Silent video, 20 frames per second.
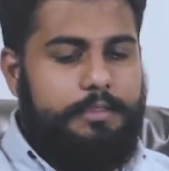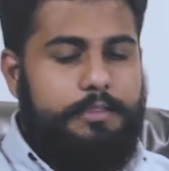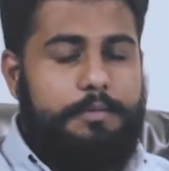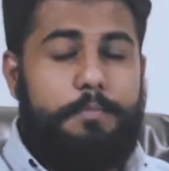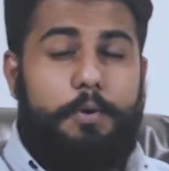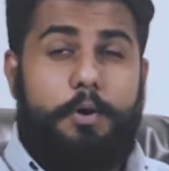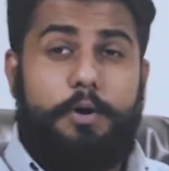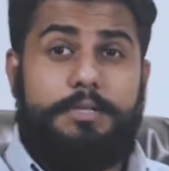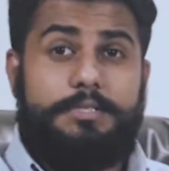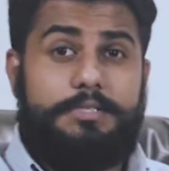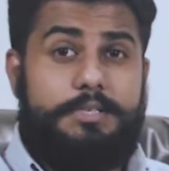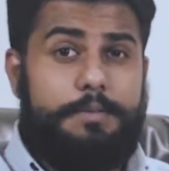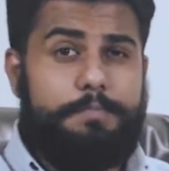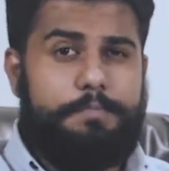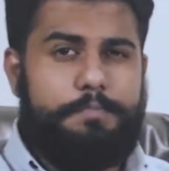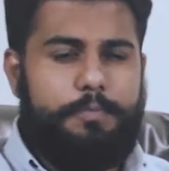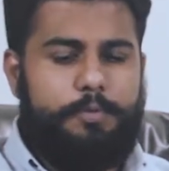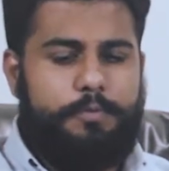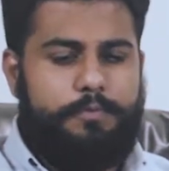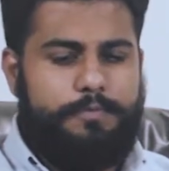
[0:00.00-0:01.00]
The boy's
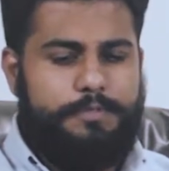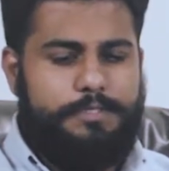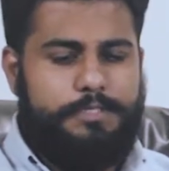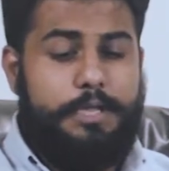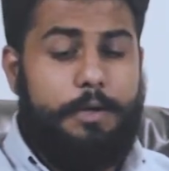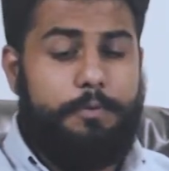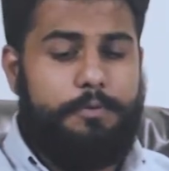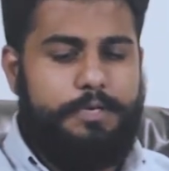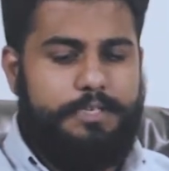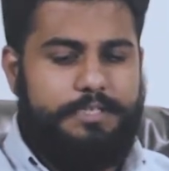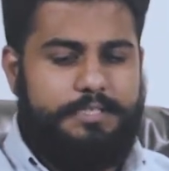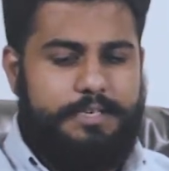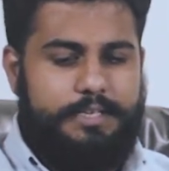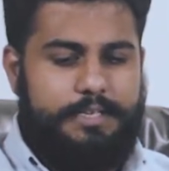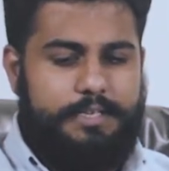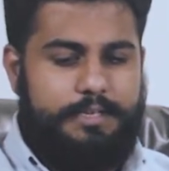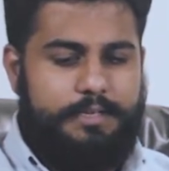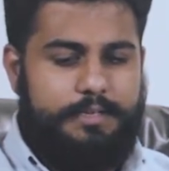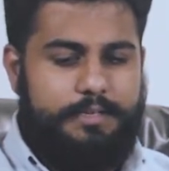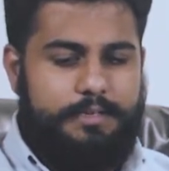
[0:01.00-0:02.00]
lip moved
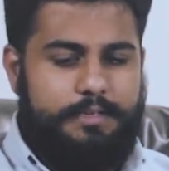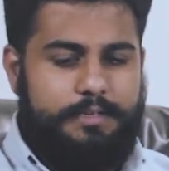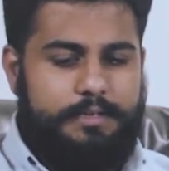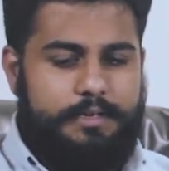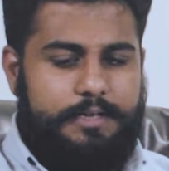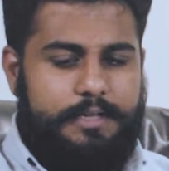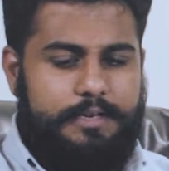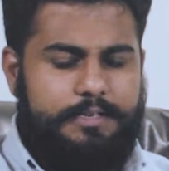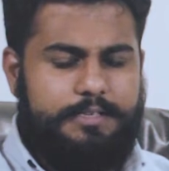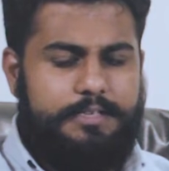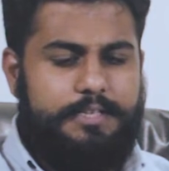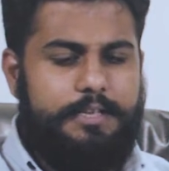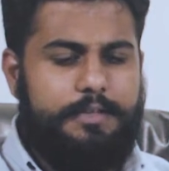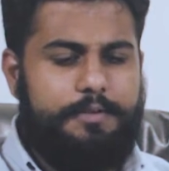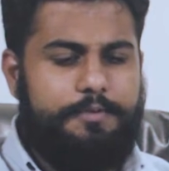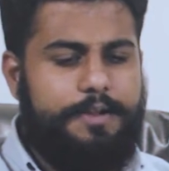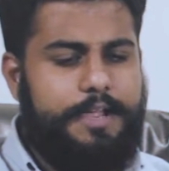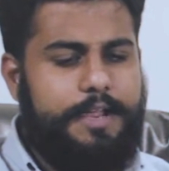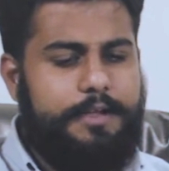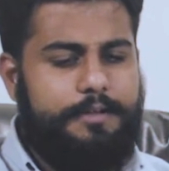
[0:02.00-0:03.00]
soundlessly, and a
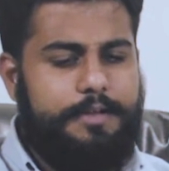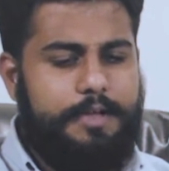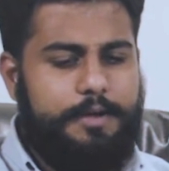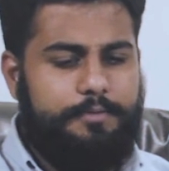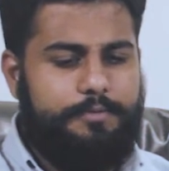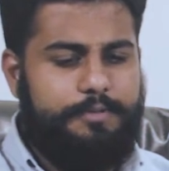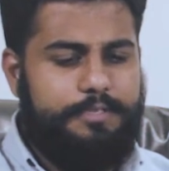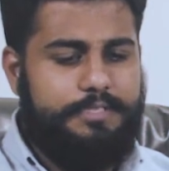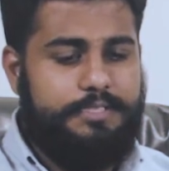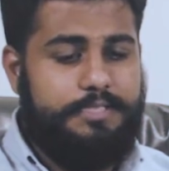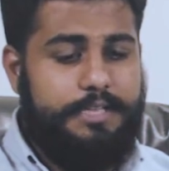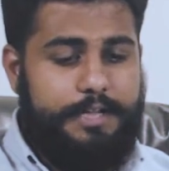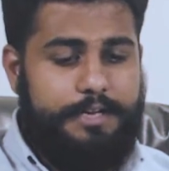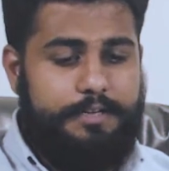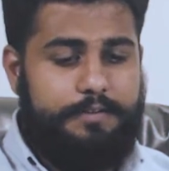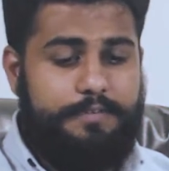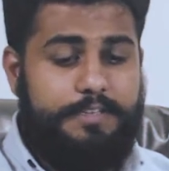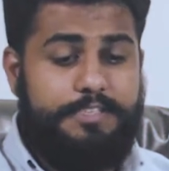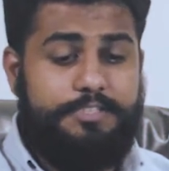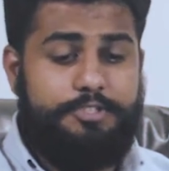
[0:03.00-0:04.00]
tear ran down the
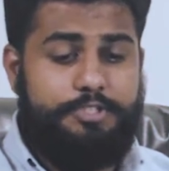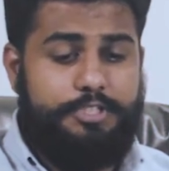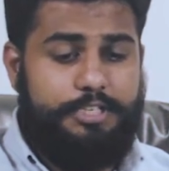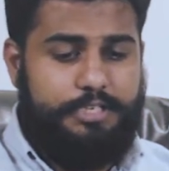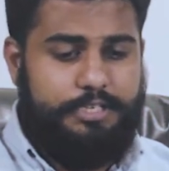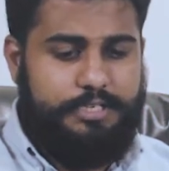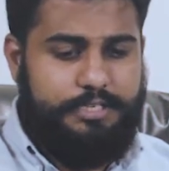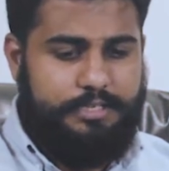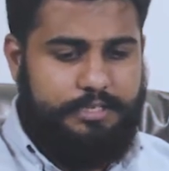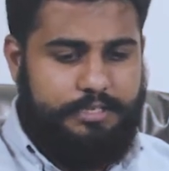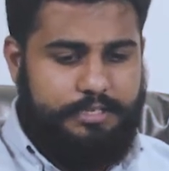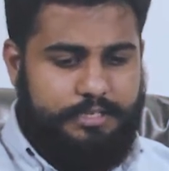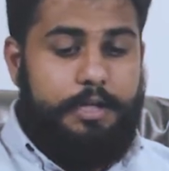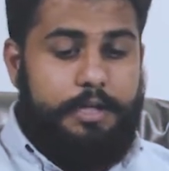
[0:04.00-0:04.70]
side of his cheek.